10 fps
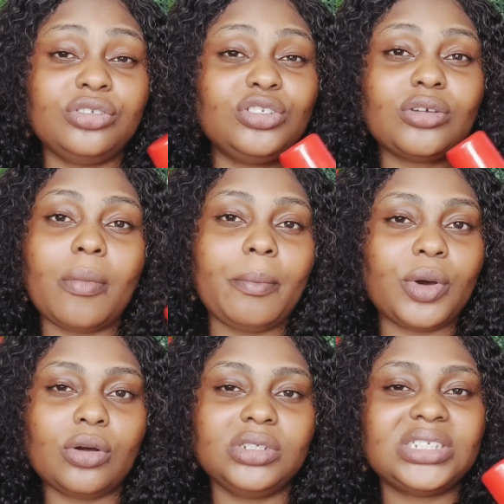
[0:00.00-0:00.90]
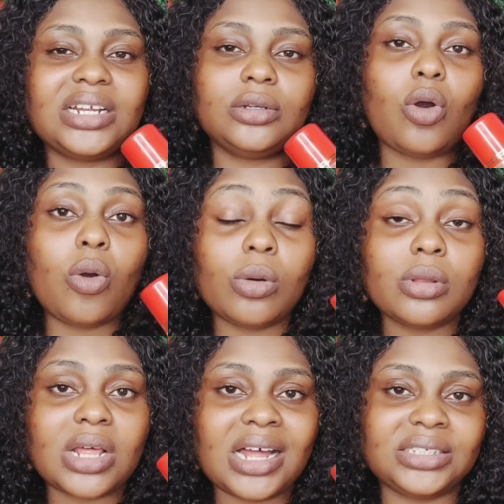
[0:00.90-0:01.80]
sunburns, and all
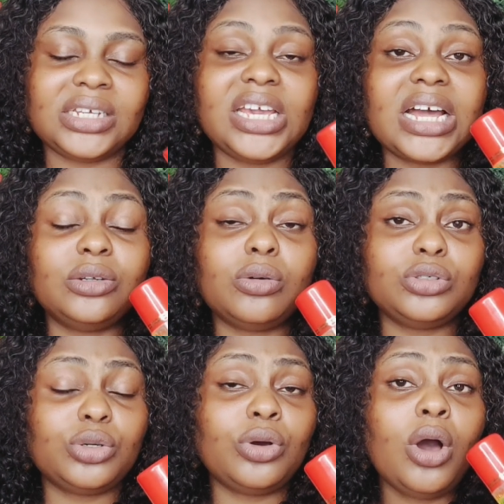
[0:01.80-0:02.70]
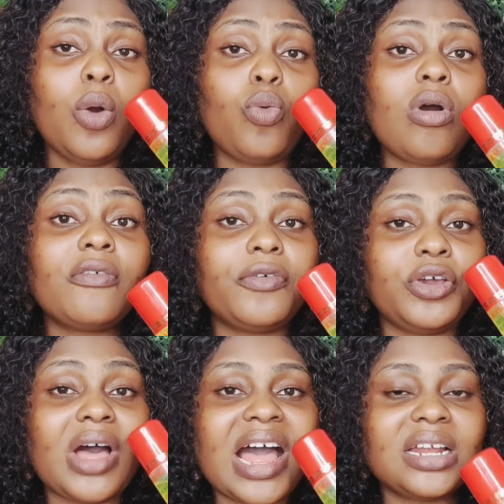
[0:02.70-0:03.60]
that. It can also work for
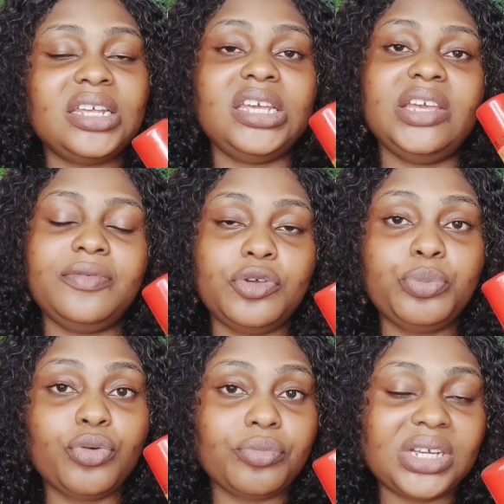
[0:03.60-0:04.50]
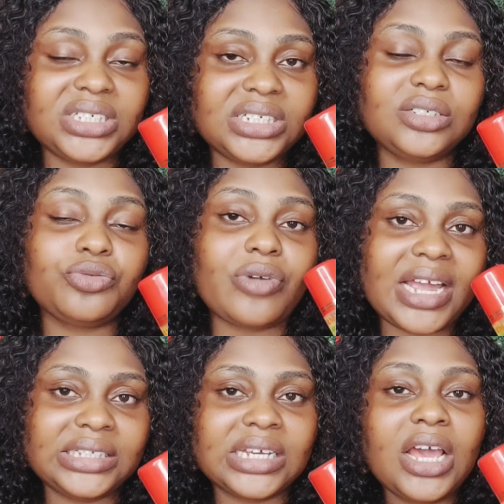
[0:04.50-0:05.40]
your acne if you premix it
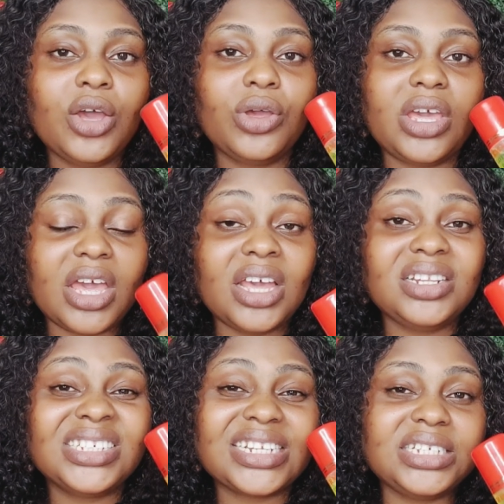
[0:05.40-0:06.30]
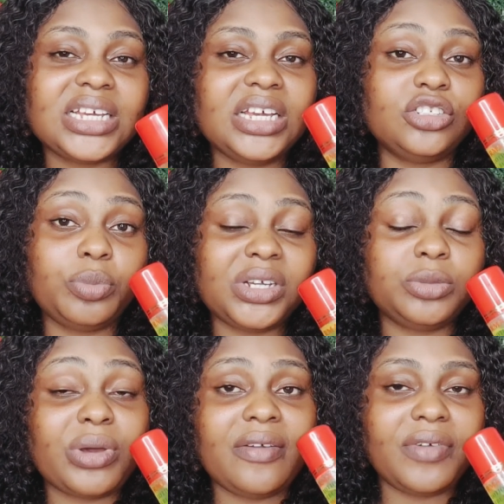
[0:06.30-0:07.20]
right. Okay, this cleanser is super
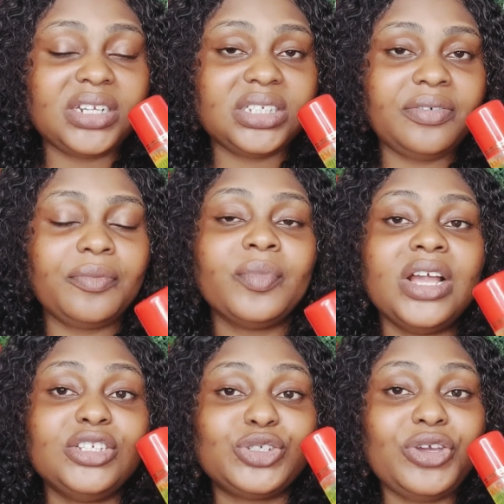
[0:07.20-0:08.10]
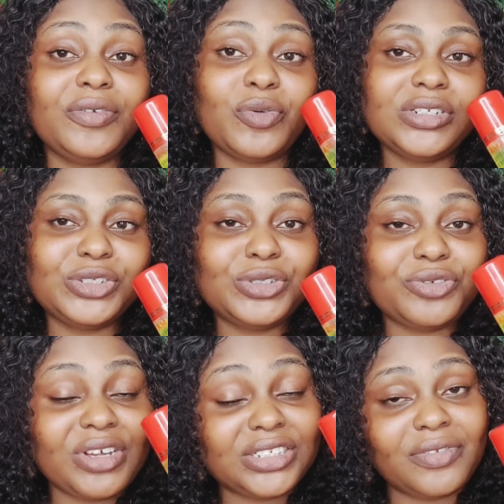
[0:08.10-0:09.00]
effective. So if you want to know
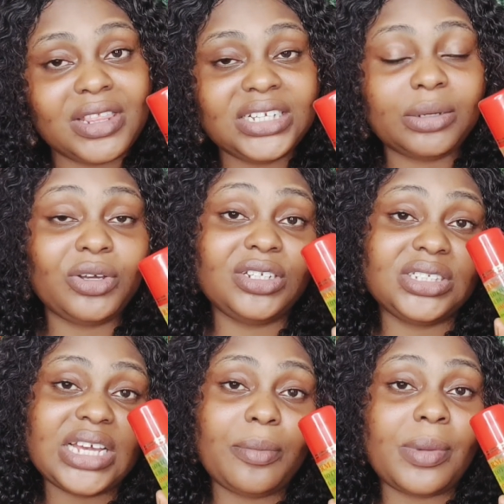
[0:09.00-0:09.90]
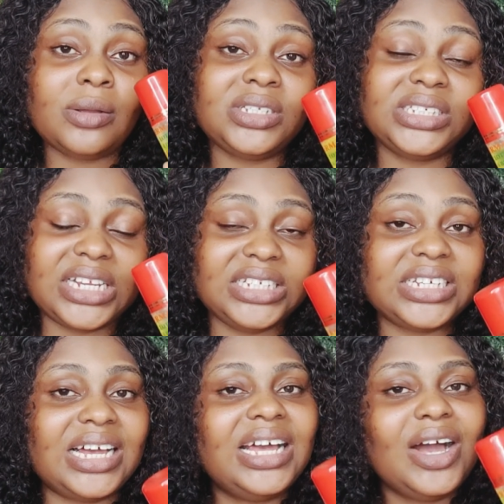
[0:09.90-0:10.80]
the rest of the things I'm going to say about this
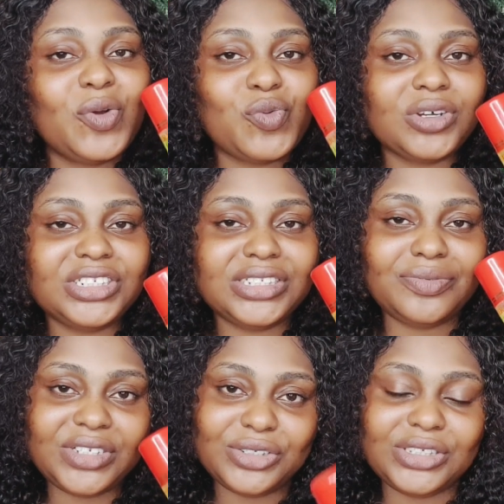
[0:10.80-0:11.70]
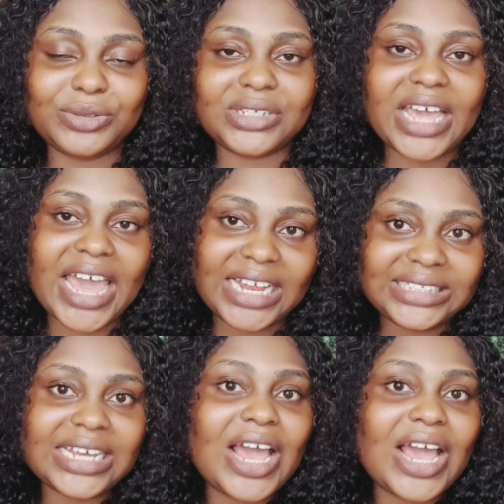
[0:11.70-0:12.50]
cleanser, watch this video till the end.